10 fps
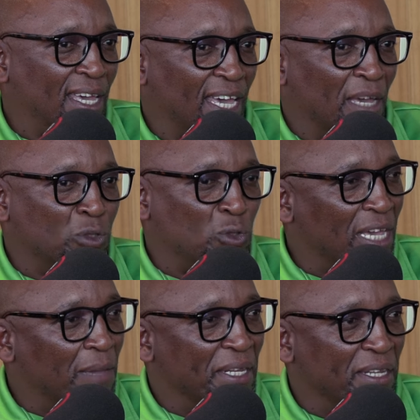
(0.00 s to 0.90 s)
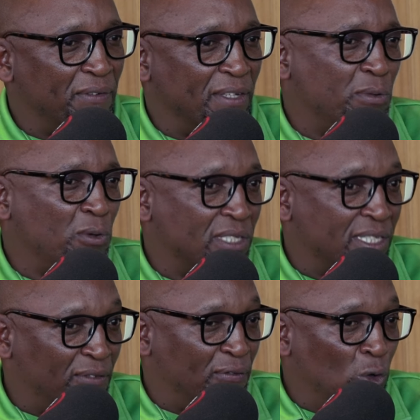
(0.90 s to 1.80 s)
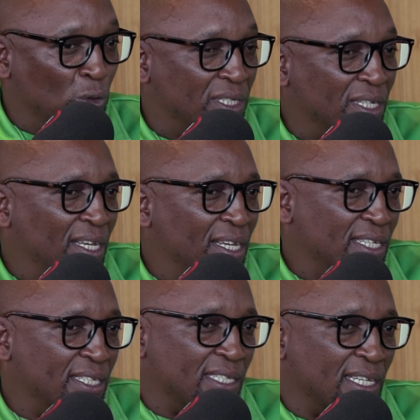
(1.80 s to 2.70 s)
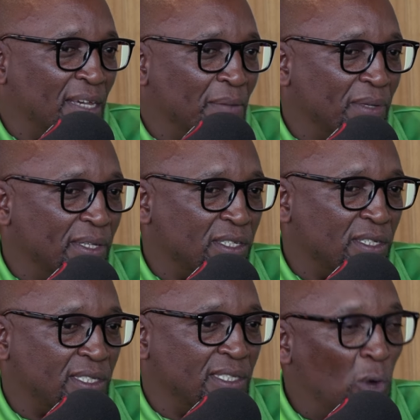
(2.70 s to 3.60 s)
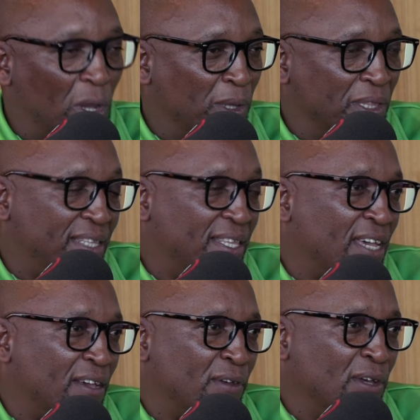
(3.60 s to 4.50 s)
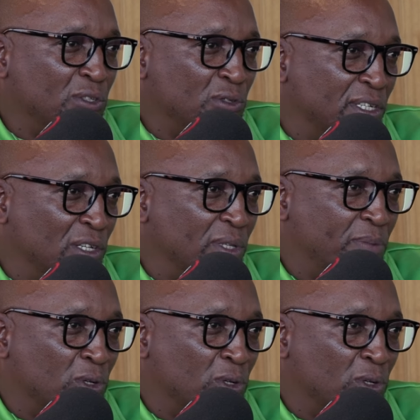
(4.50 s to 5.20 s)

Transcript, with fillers: um, to their benefit because right. that vote it's um, it's it's the weapon that they have to deal with